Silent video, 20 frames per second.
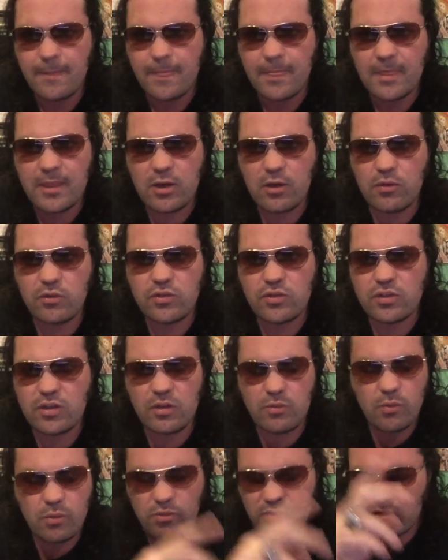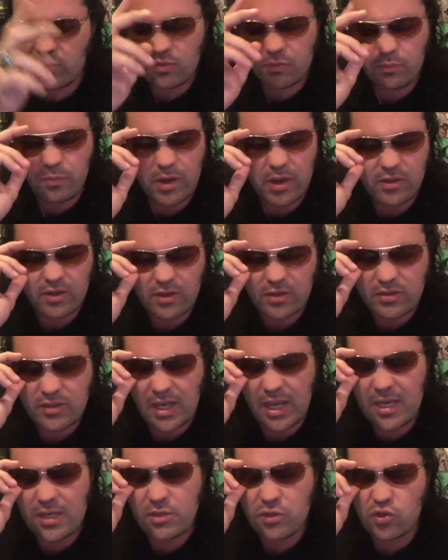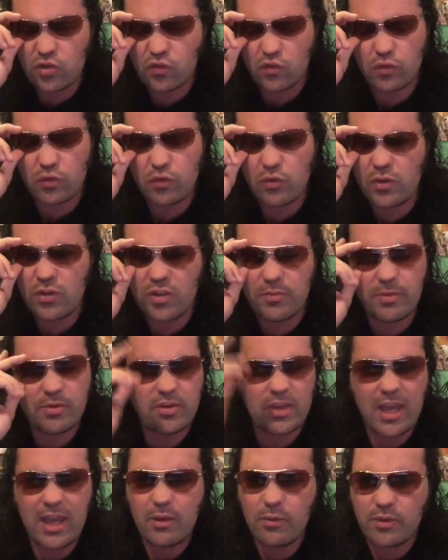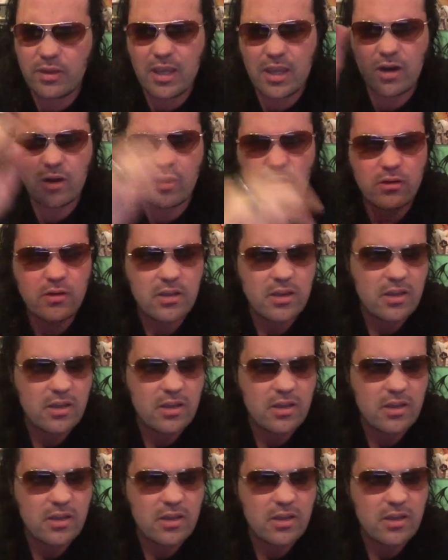You know what was this podcast? Titan True Conspiracy? I don't care.